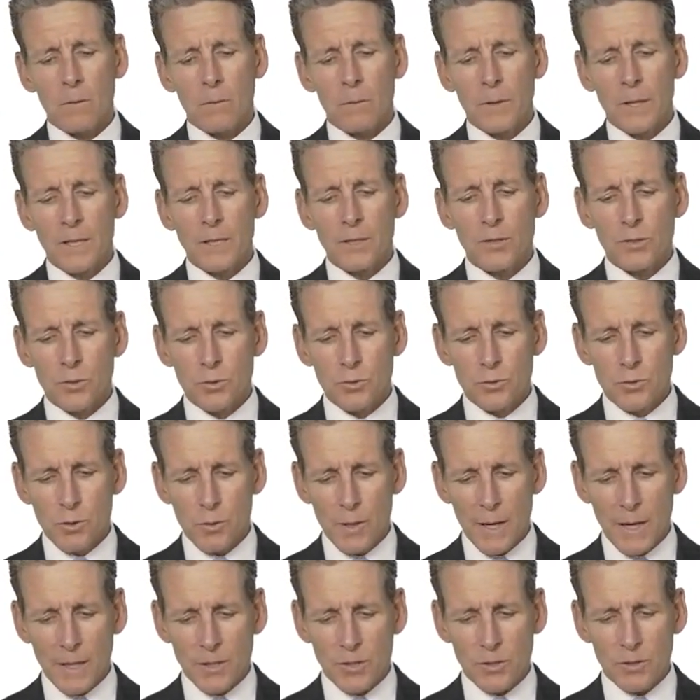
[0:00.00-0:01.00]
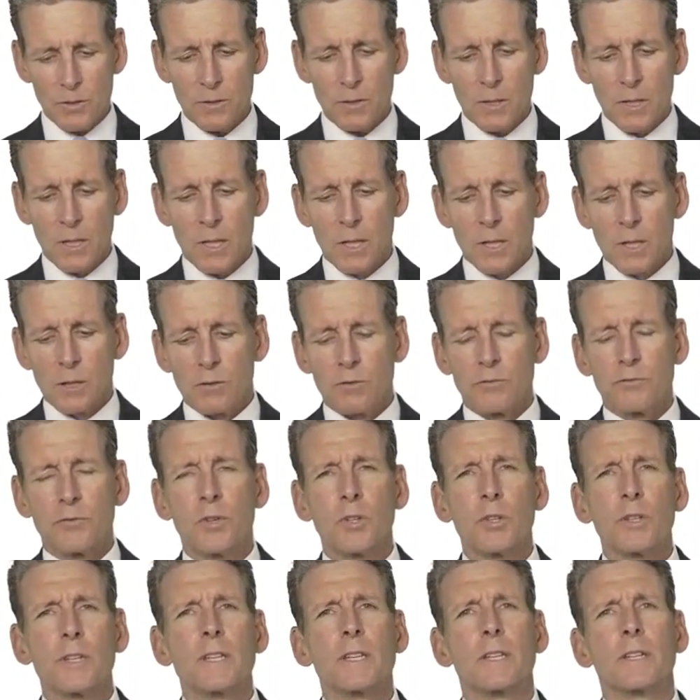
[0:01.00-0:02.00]
in a new direction,
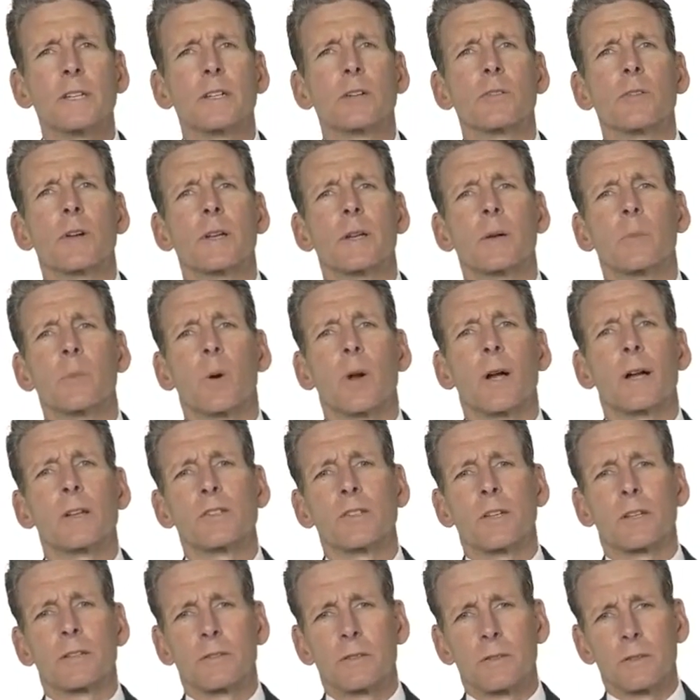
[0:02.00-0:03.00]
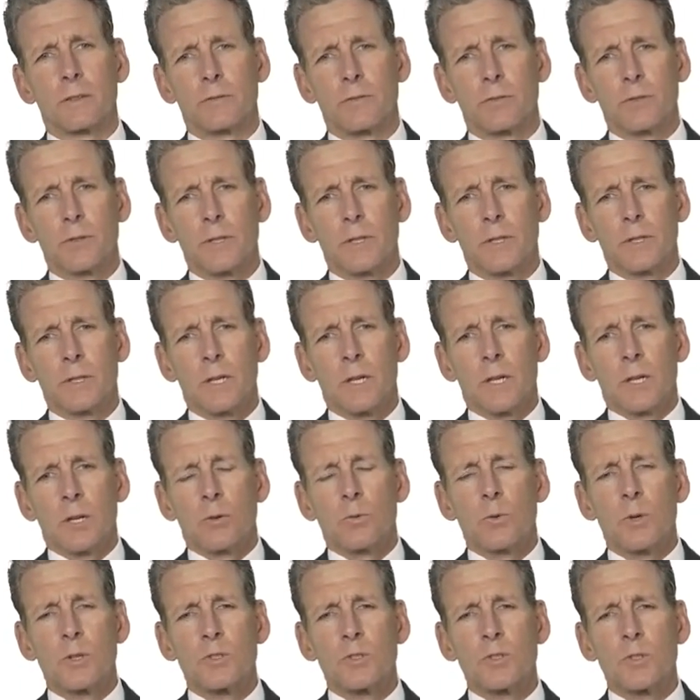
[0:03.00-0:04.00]
fully integrated project delivery,
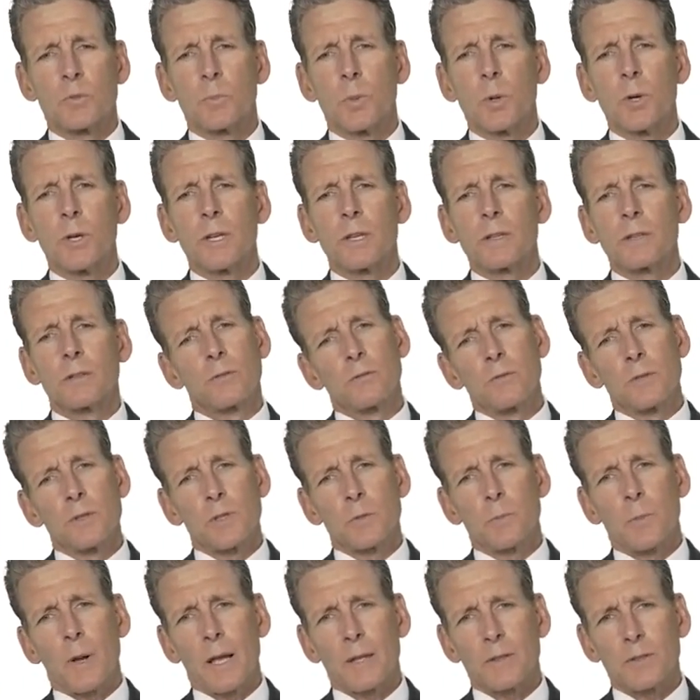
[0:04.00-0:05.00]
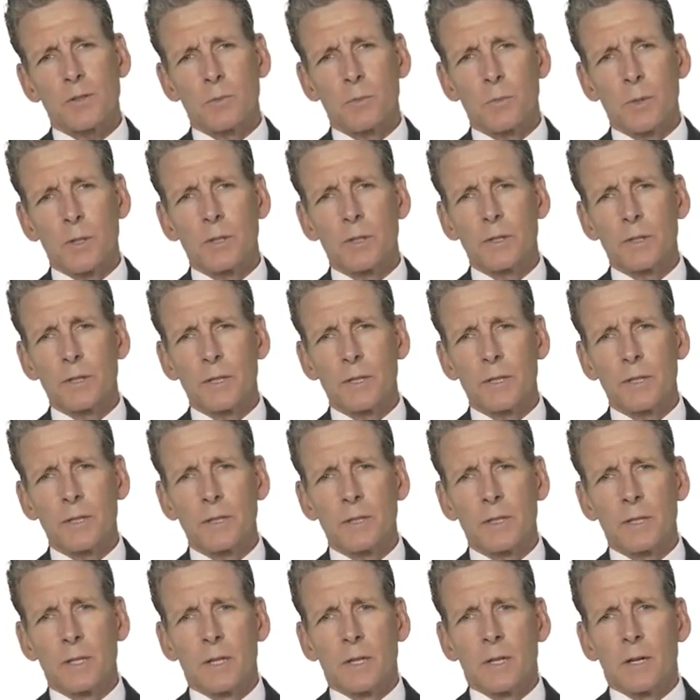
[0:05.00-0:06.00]
which is putting the responsibility
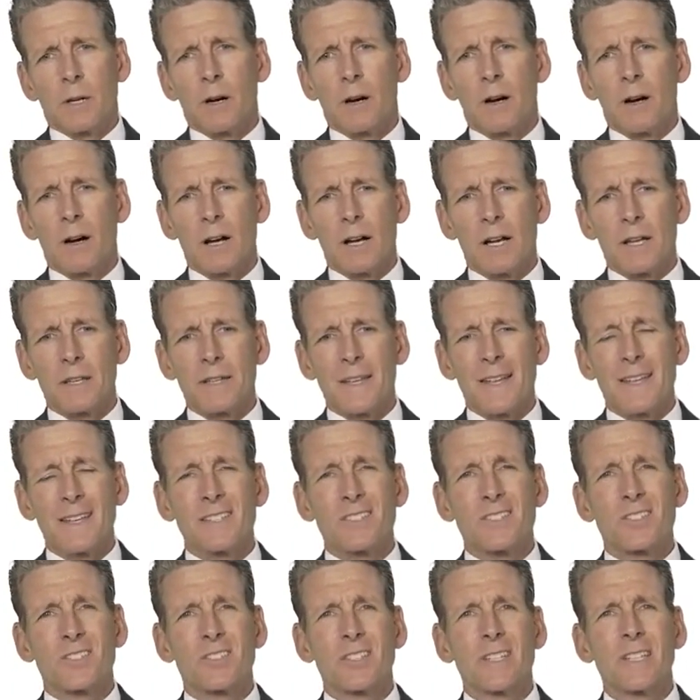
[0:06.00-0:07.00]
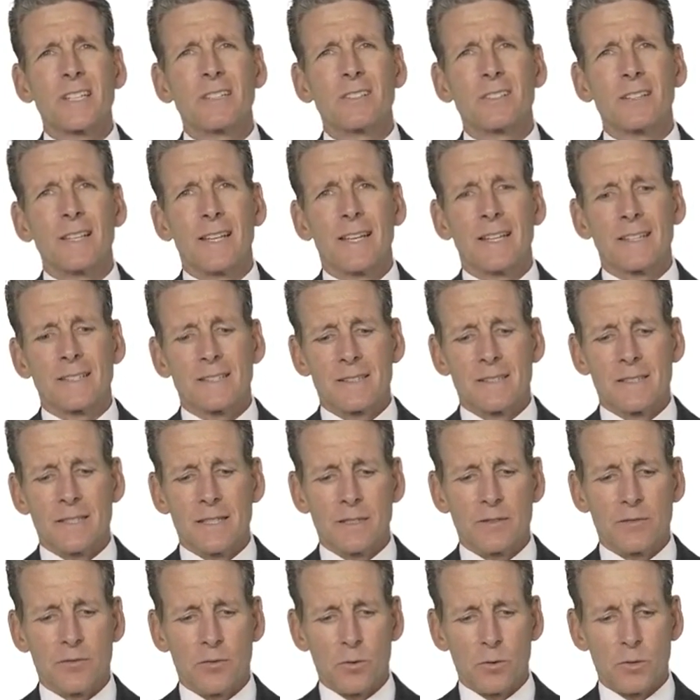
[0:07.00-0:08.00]
on a single
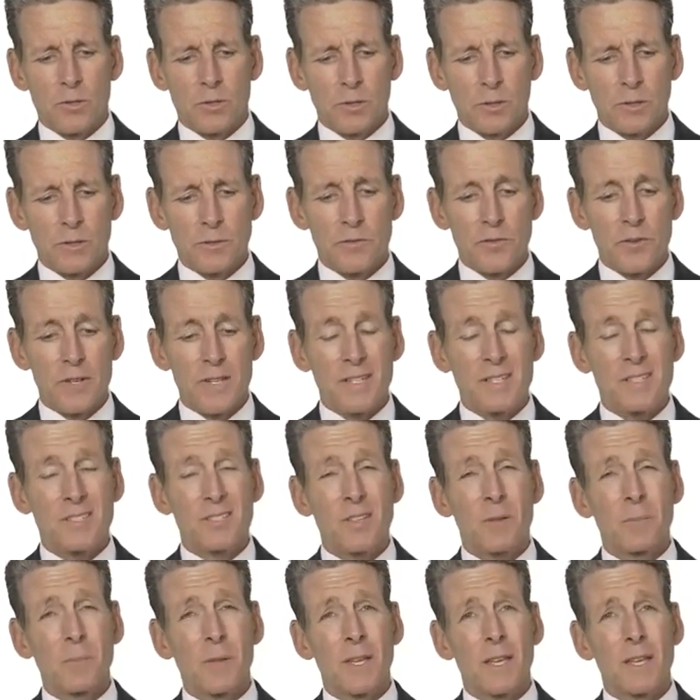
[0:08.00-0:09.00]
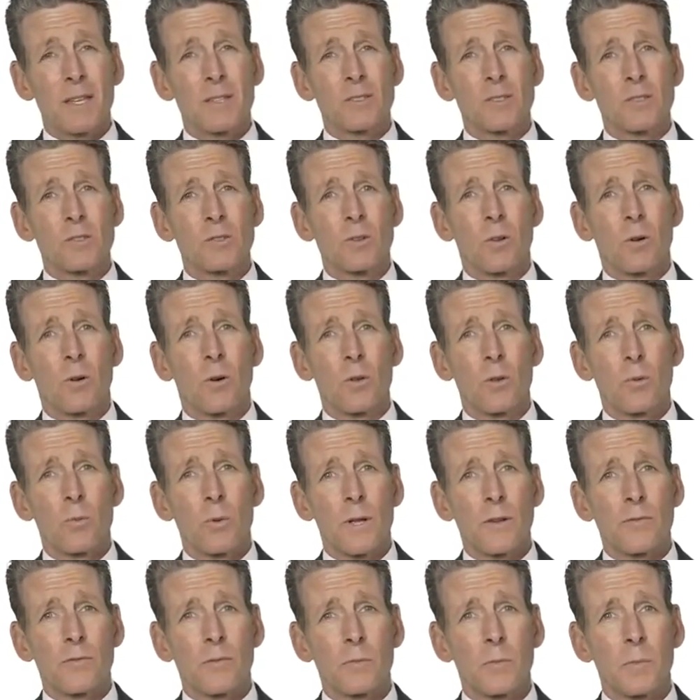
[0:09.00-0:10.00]
entity for delivery, in some cases all the
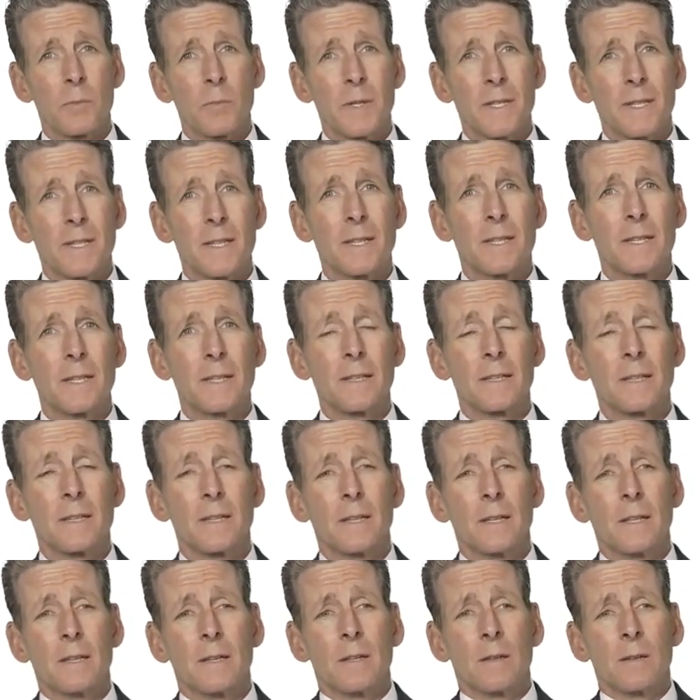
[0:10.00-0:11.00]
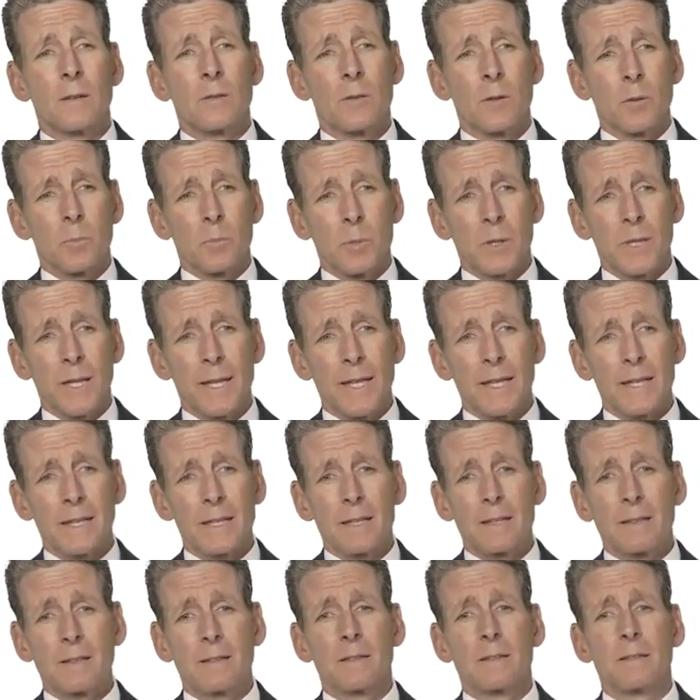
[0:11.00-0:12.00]
way from the beginning, the
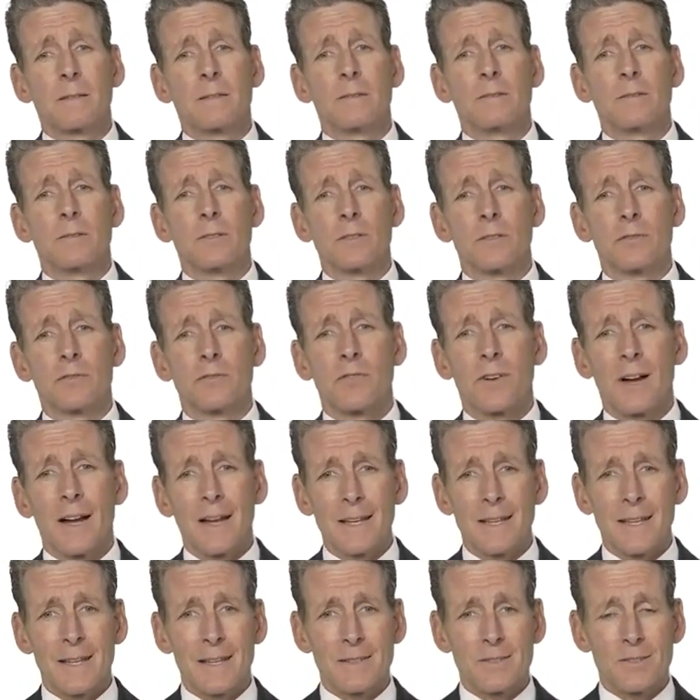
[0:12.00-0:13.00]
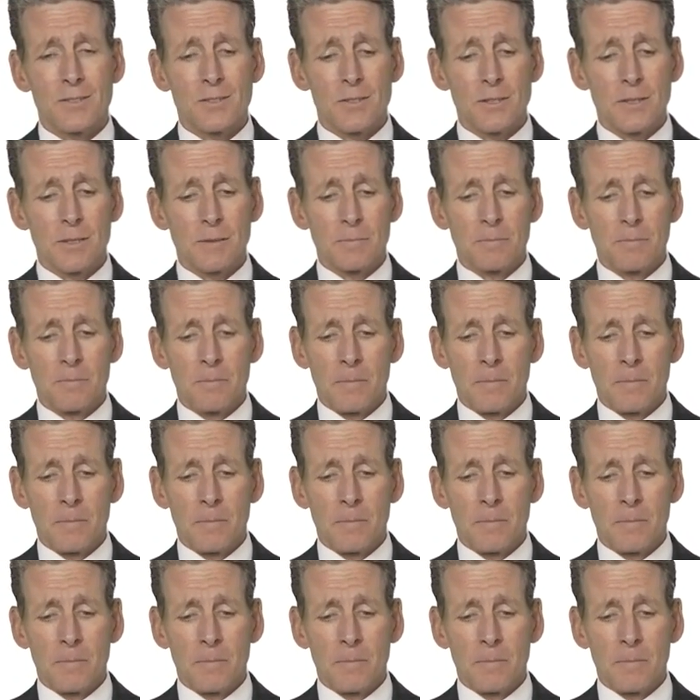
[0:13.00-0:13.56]
planning, the financing,